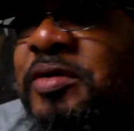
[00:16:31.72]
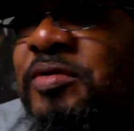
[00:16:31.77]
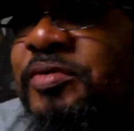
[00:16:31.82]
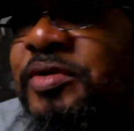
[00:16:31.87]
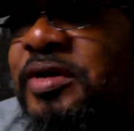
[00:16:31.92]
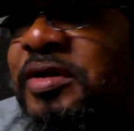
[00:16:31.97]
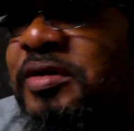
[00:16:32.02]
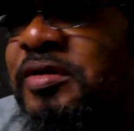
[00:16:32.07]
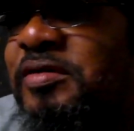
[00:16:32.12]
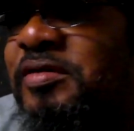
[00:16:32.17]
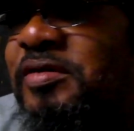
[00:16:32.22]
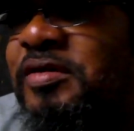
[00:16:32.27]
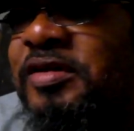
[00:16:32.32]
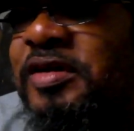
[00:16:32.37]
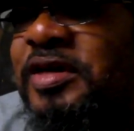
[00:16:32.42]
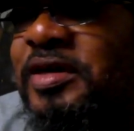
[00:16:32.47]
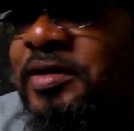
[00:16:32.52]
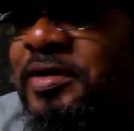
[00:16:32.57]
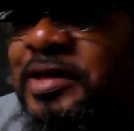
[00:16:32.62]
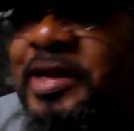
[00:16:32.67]
He, like I
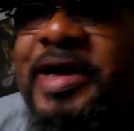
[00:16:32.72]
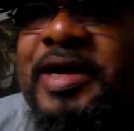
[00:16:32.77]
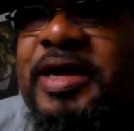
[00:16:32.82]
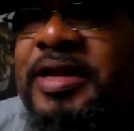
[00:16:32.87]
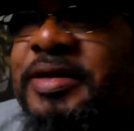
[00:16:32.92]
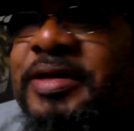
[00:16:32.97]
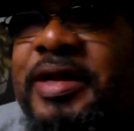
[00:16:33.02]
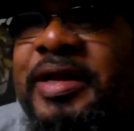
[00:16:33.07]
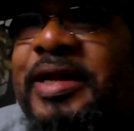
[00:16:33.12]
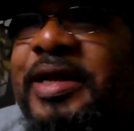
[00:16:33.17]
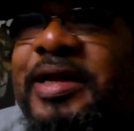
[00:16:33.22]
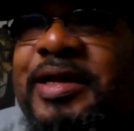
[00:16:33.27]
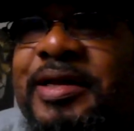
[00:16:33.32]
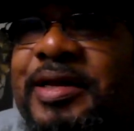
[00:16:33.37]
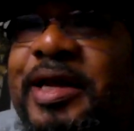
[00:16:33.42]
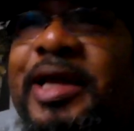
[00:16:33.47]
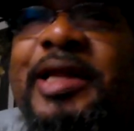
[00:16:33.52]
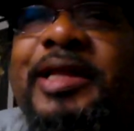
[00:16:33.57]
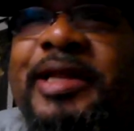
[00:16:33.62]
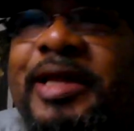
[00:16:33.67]
said, he he
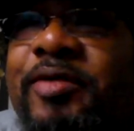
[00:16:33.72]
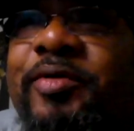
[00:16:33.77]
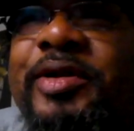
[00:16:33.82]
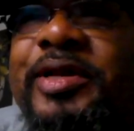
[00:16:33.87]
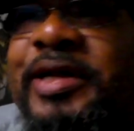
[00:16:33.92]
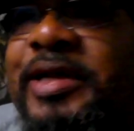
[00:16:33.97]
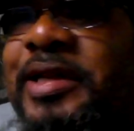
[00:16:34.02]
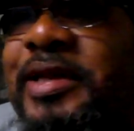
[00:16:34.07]
literally lived at our